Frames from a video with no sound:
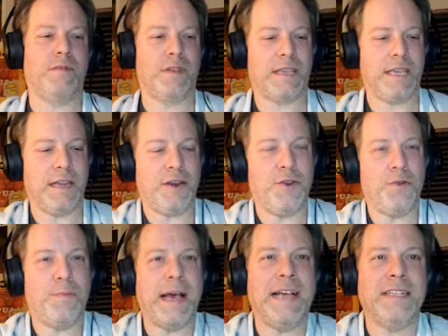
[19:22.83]
get a
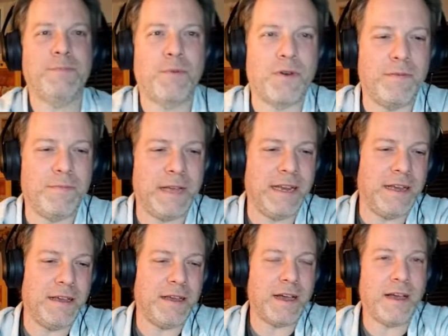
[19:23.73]
new passport, man.
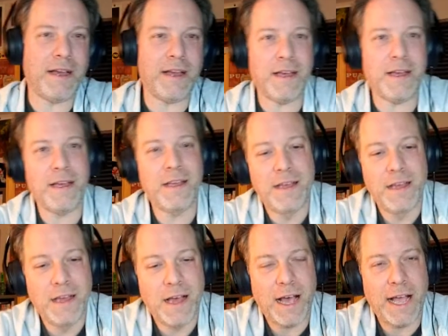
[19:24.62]

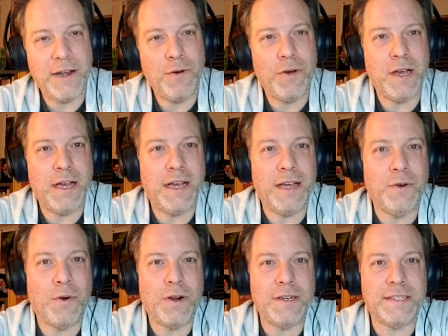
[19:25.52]
I know
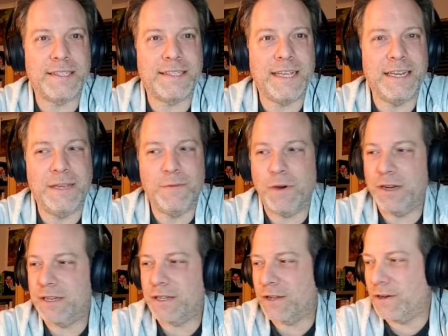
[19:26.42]
Norton said he
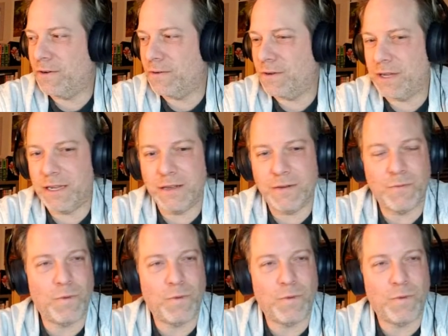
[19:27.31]
wanted to go